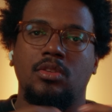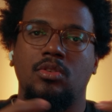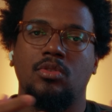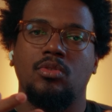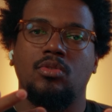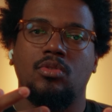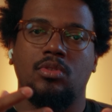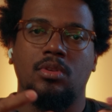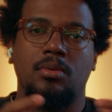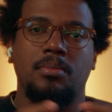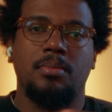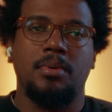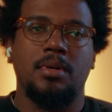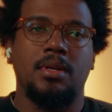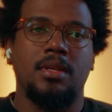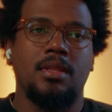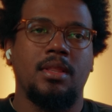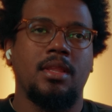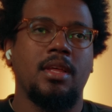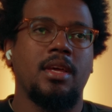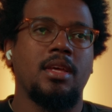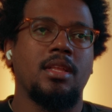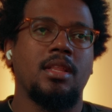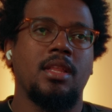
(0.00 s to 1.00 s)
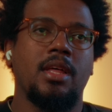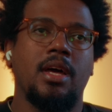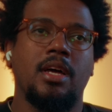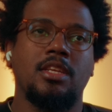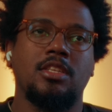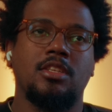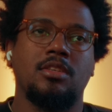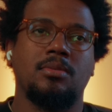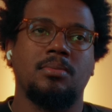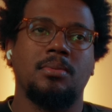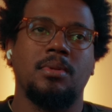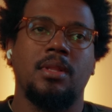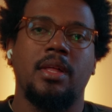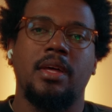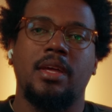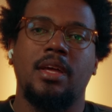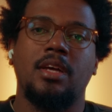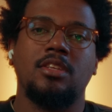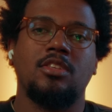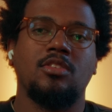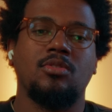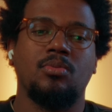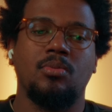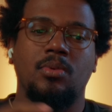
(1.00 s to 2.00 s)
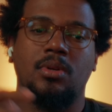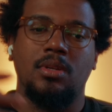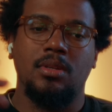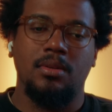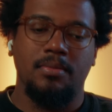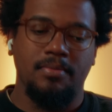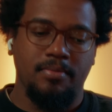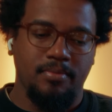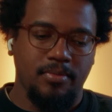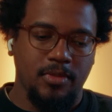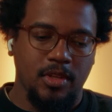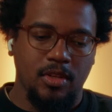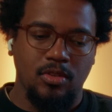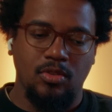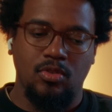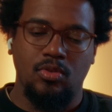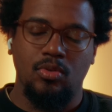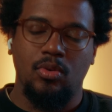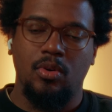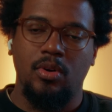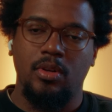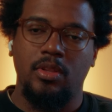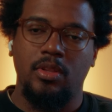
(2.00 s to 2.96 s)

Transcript: use it. But lately, I just feel like I just want to enjoy